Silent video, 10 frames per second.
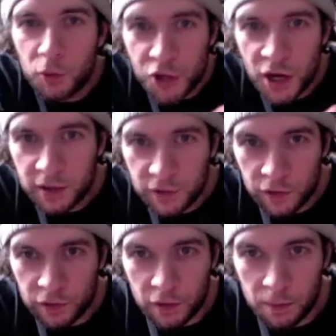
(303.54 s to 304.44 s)
check
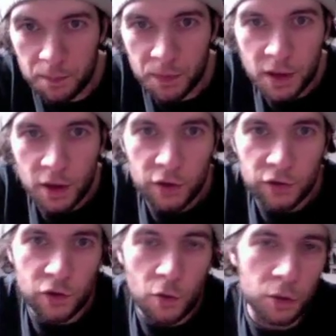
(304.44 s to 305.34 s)
system.
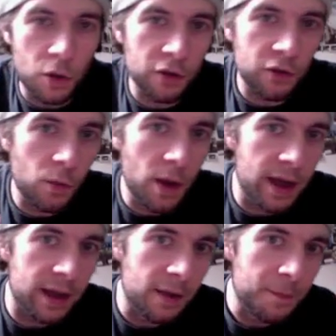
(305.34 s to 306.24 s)
So along the
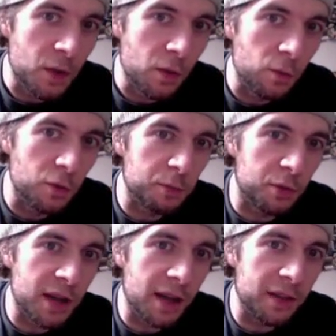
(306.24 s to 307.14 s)
way,
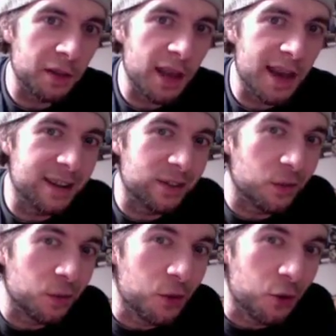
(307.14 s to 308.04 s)
whispered down the lane is a
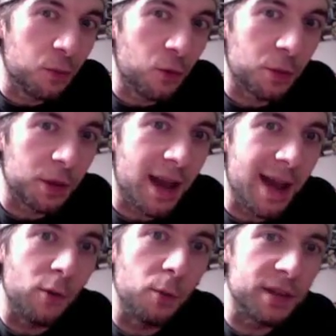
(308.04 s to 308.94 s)
little more
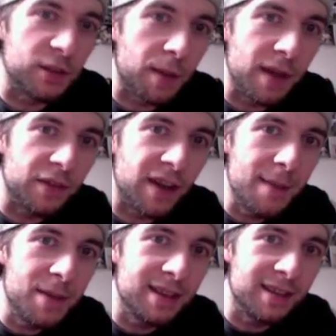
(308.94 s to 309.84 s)
reliable because by the
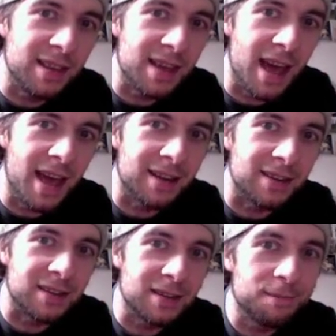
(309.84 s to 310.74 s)
time you get to the
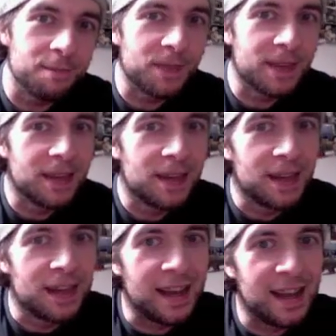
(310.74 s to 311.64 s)
end,
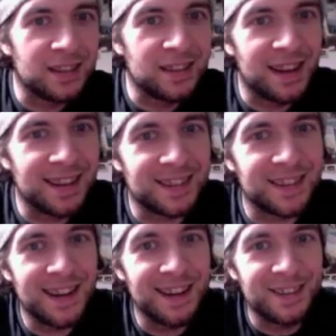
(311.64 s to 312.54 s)
it's not
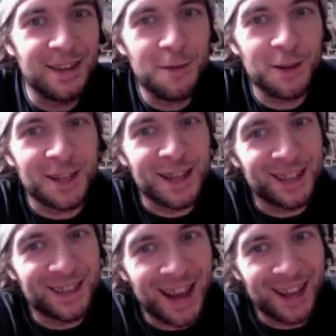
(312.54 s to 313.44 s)
scientifically
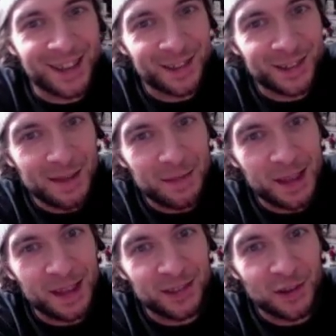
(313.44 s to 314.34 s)
exactly the same
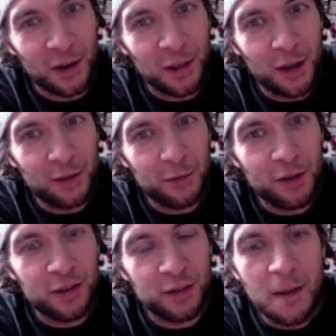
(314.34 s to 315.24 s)
thing you started off
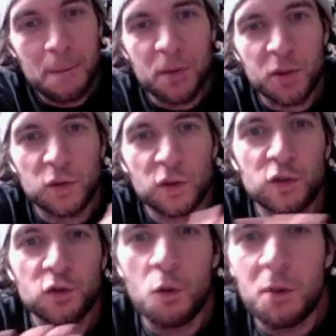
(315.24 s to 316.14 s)
with, but there's
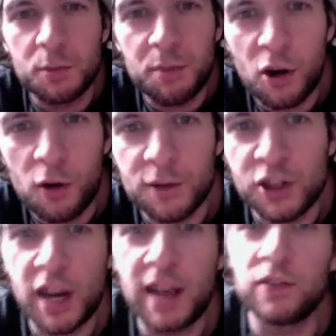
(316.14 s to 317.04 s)
just so much better of a
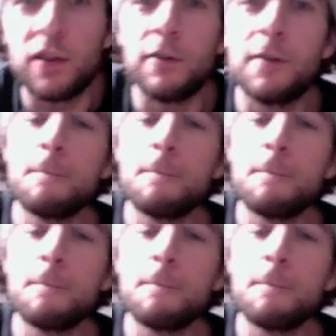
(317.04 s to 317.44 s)
chance of it.